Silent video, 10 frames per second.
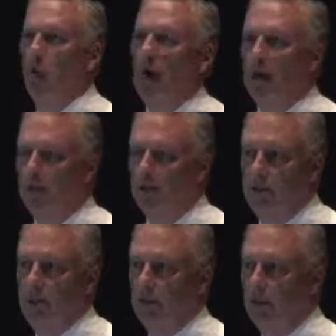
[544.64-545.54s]

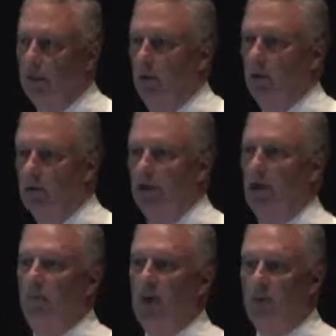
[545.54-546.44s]
waste when
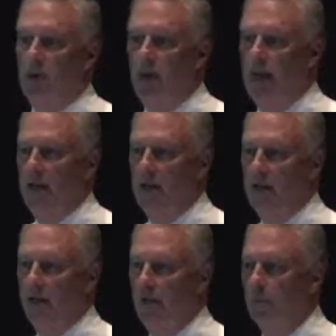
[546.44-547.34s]
something
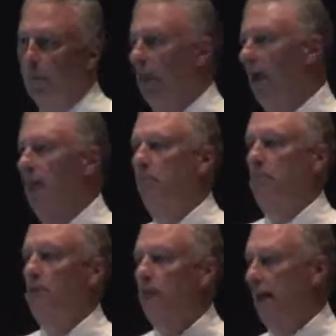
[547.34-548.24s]
changes, I
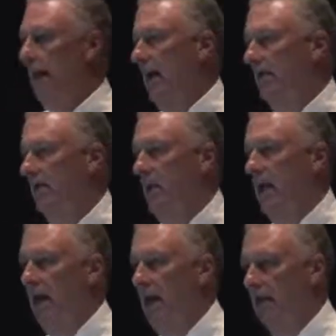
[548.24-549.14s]
print that on
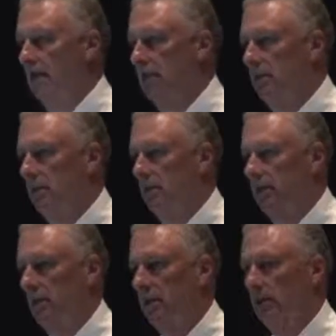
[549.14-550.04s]
demand,
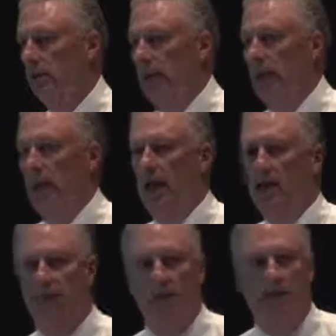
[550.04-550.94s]

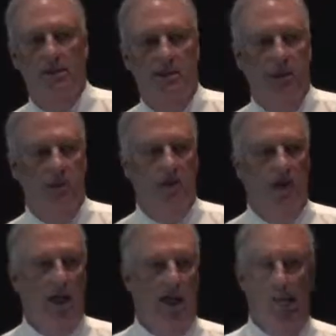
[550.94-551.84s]
and at the same
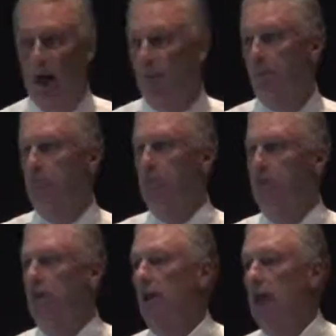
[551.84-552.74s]
time I
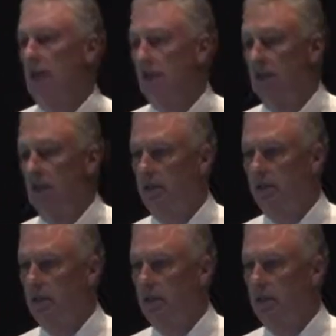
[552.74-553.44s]
personalize it.